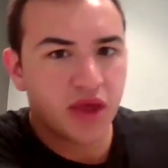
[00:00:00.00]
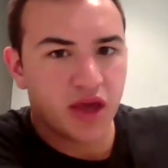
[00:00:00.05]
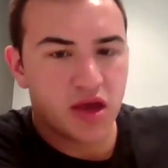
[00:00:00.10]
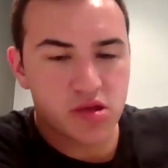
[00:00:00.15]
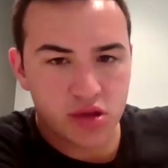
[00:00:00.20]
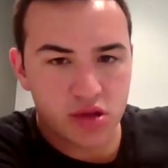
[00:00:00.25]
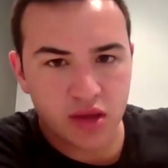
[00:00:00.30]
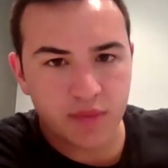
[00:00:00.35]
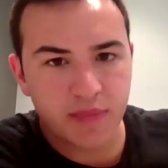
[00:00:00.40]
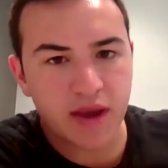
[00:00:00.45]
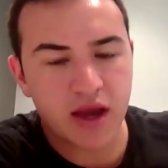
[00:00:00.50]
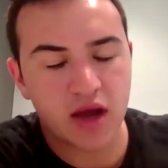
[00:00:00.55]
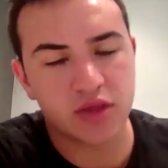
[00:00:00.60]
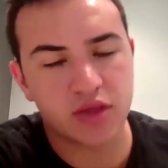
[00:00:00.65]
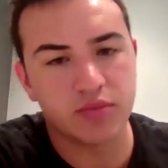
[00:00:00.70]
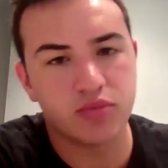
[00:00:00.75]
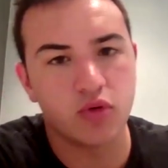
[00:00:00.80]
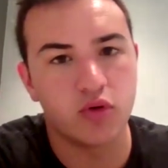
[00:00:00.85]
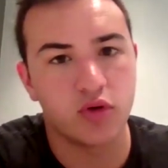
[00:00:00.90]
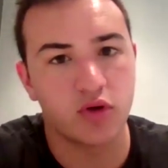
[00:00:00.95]
Is it to pay out
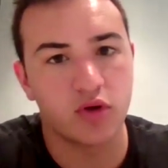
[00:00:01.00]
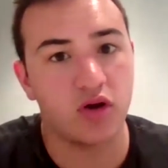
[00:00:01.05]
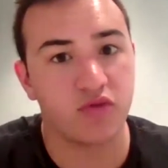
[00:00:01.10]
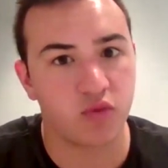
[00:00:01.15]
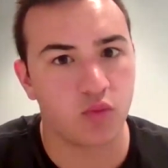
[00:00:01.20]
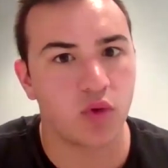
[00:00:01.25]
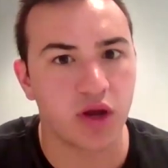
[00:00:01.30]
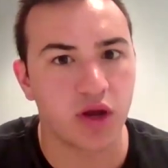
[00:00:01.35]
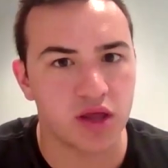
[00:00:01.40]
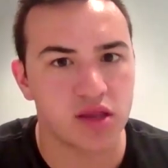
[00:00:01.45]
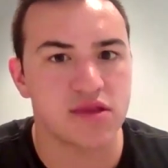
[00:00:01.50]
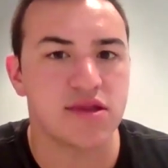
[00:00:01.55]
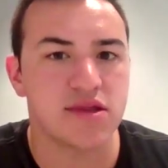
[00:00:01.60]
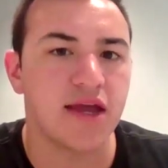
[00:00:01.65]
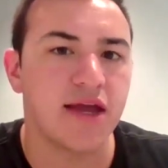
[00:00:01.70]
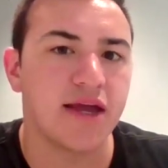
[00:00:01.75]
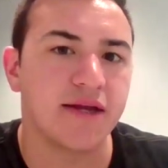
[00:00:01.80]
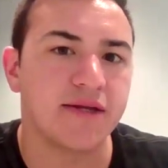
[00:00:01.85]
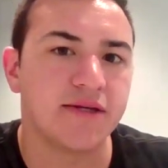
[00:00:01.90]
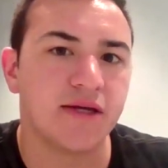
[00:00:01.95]
the protocol from what I
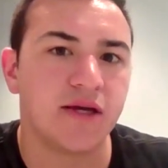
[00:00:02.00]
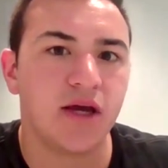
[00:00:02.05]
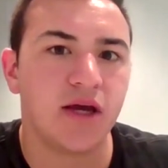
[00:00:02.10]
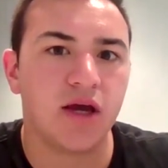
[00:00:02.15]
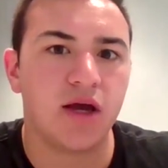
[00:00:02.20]
staked?